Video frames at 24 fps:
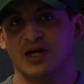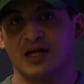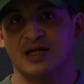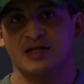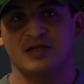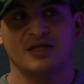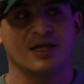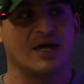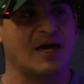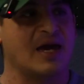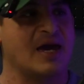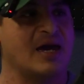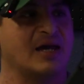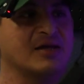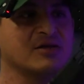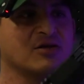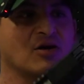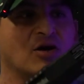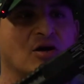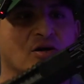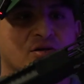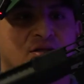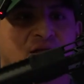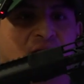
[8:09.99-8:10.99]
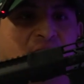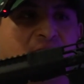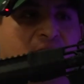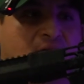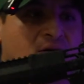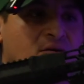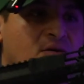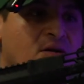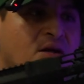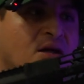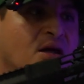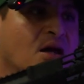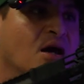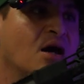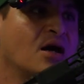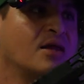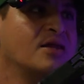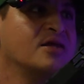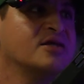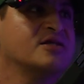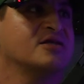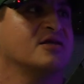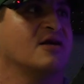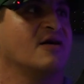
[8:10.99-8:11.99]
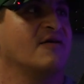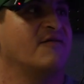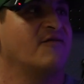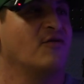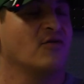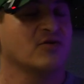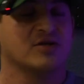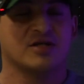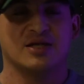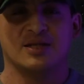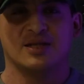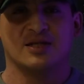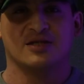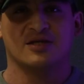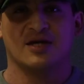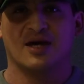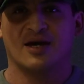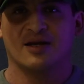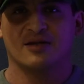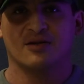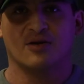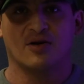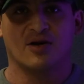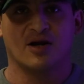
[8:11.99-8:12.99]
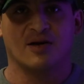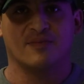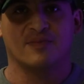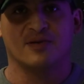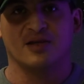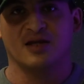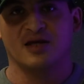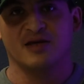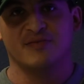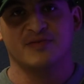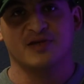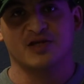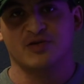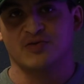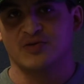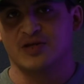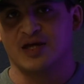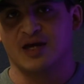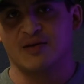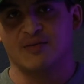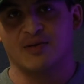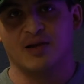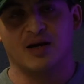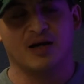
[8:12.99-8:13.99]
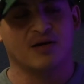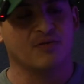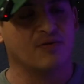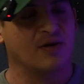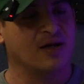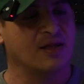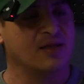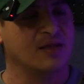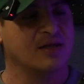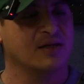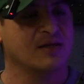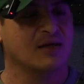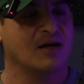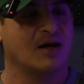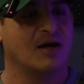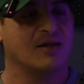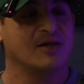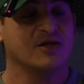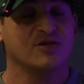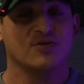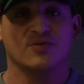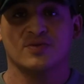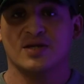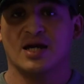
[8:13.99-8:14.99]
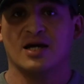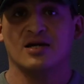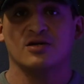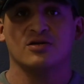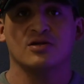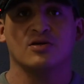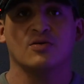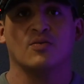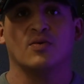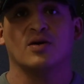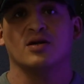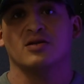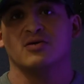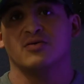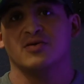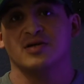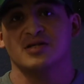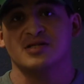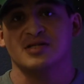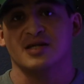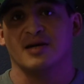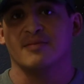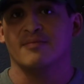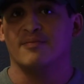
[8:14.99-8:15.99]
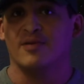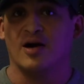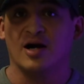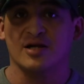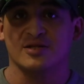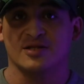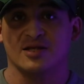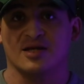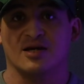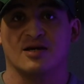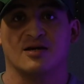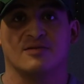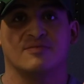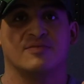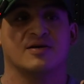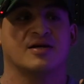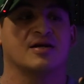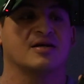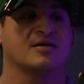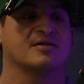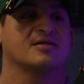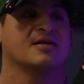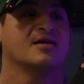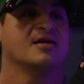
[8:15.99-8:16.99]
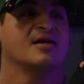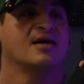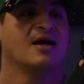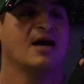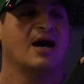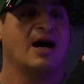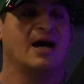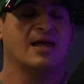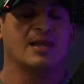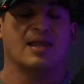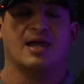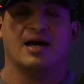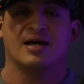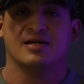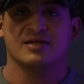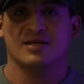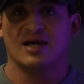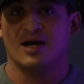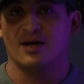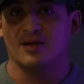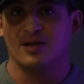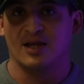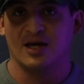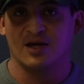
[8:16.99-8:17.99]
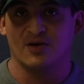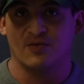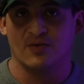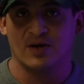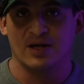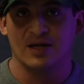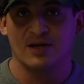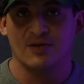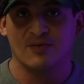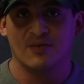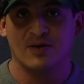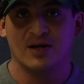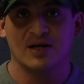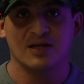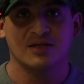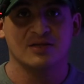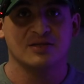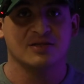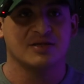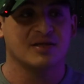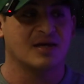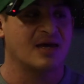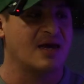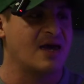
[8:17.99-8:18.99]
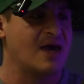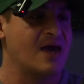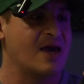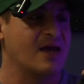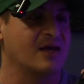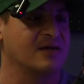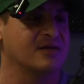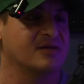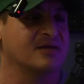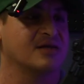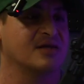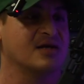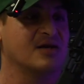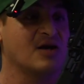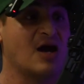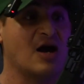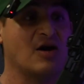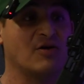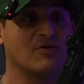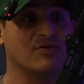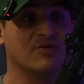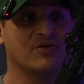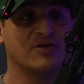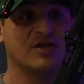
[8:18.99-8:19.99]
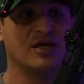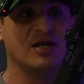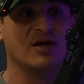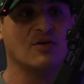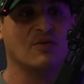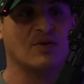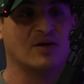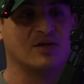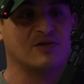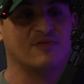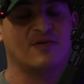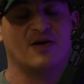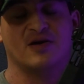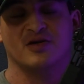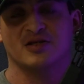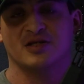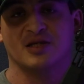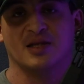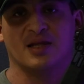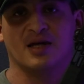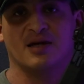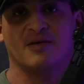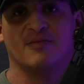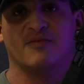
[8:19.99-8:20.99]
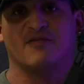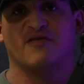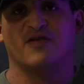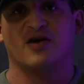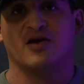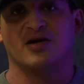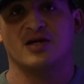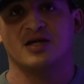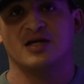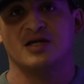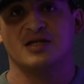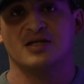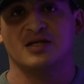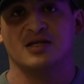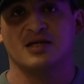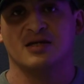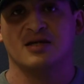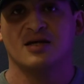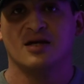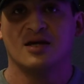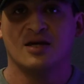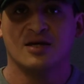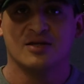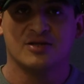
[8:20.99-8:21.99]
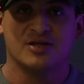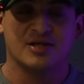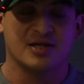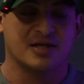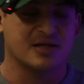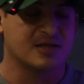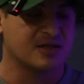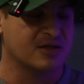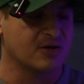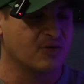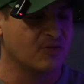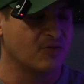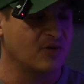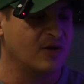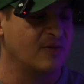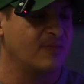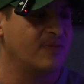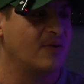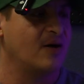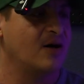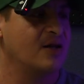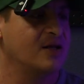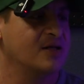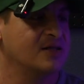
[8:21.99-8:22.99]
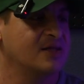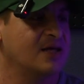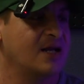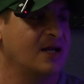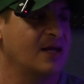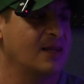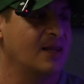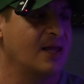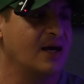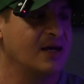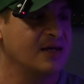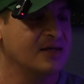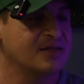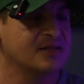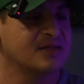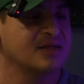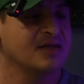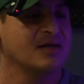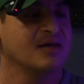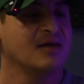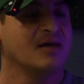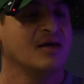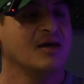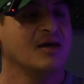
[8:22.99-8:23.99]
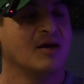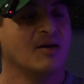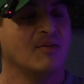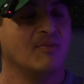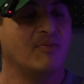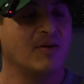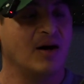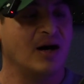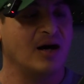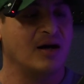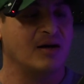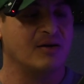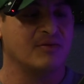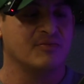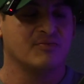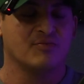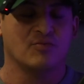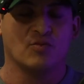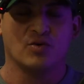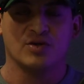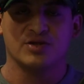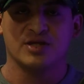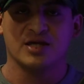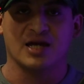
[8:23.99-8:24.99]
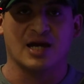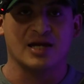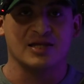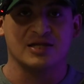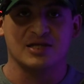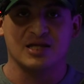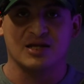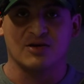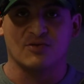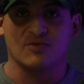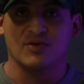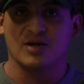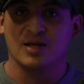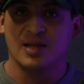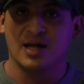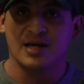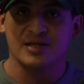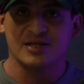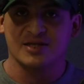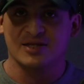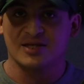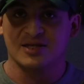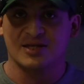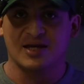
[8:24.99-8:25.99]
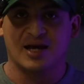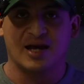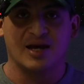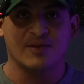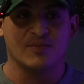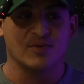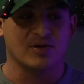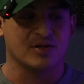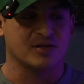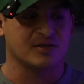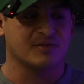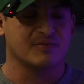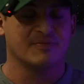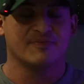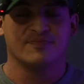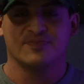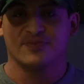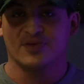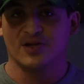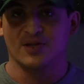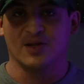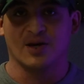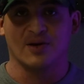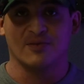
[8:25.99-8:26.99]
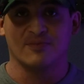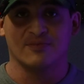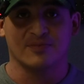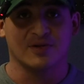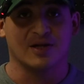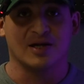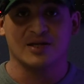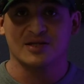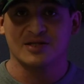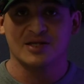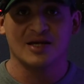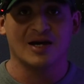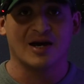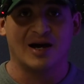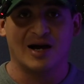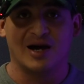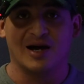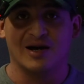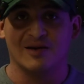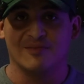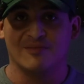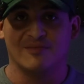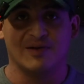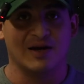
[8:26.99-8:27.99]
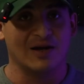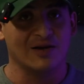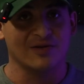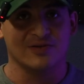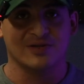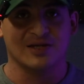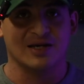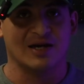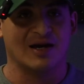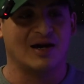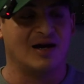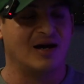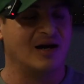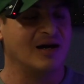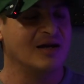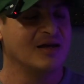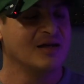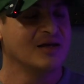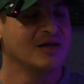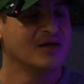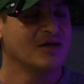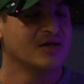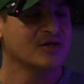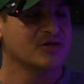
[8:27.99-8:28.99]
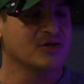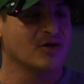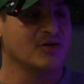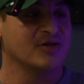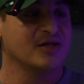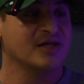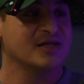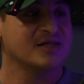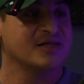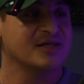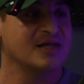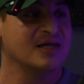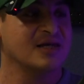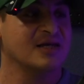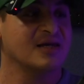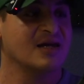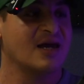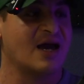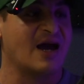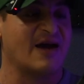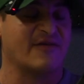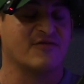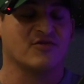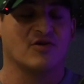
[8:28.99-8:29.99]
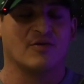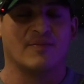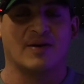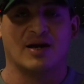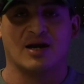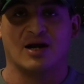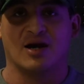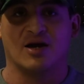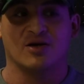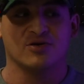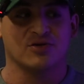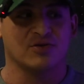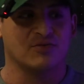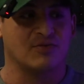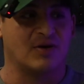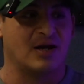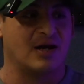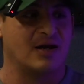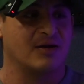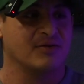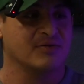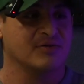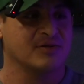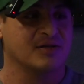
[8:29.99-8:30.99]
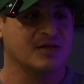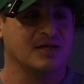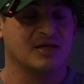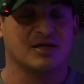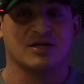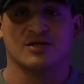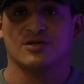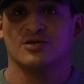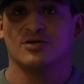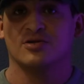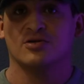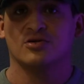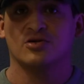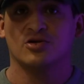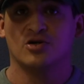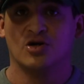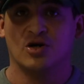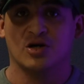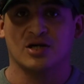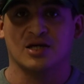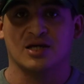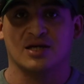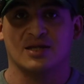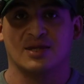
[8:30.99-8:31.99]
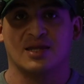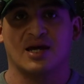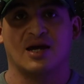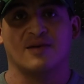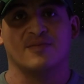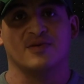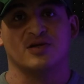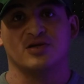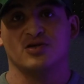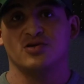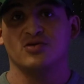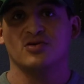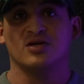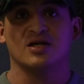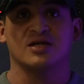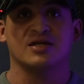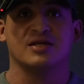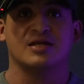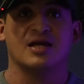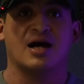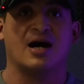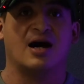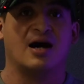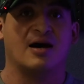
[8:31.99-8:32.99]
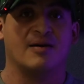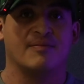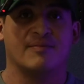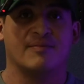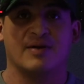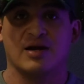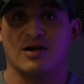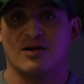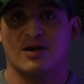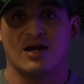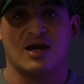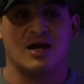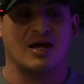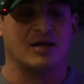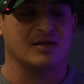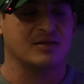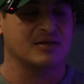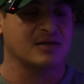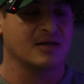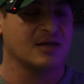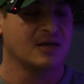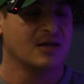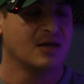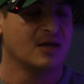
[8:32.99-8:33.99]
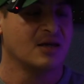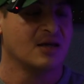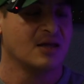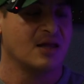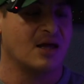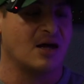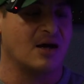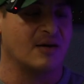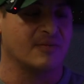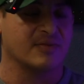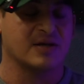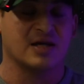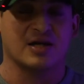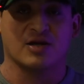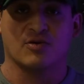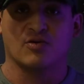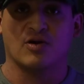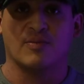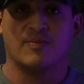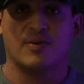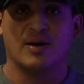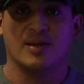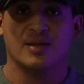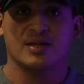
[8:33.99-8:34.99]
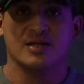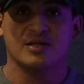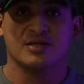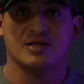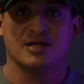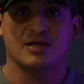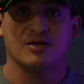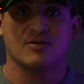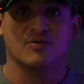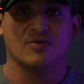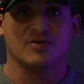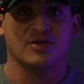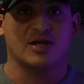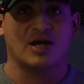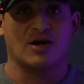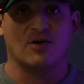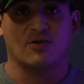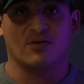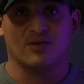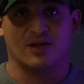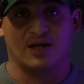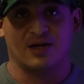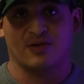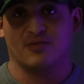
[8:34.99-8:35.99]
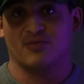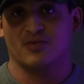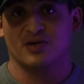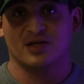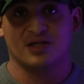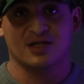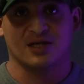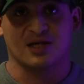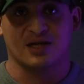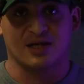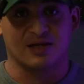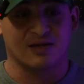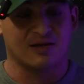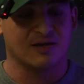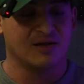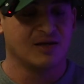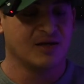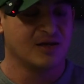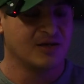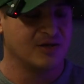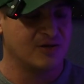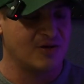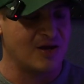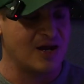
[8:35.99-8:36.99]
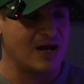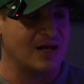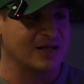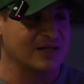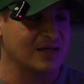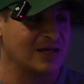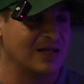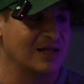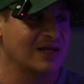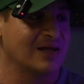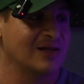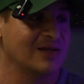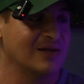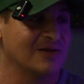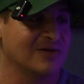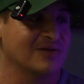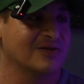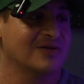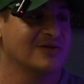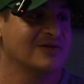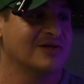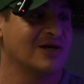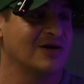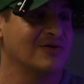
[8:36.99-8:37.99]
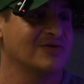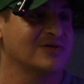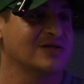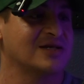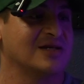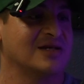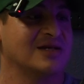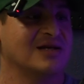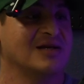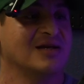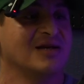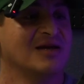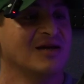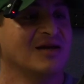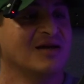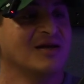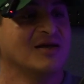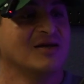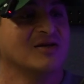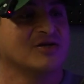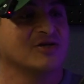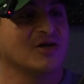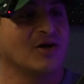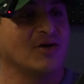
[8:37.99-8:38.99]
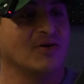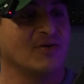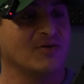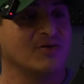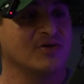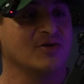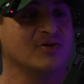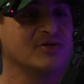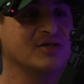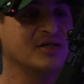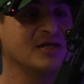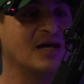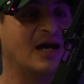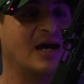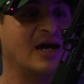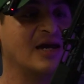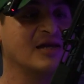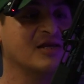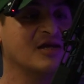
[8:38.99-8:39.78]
get into the handguard now, this is a 14-inch handguard, I believe, just with M-LOK railing. This was actually one of the reasons I bought the gun, because I liked how lightweight it was and how thin it was. Very slim, very easy to get the grip on it that I liked. But one thing I didn't realize at the time was, you know, guns get hot, barrels get hot. So this thing, after about 100 rounds, is cooking. I mean, you cannot bare hand get a grip on this thing without like risking your hand getting a little toasted. So you'll see I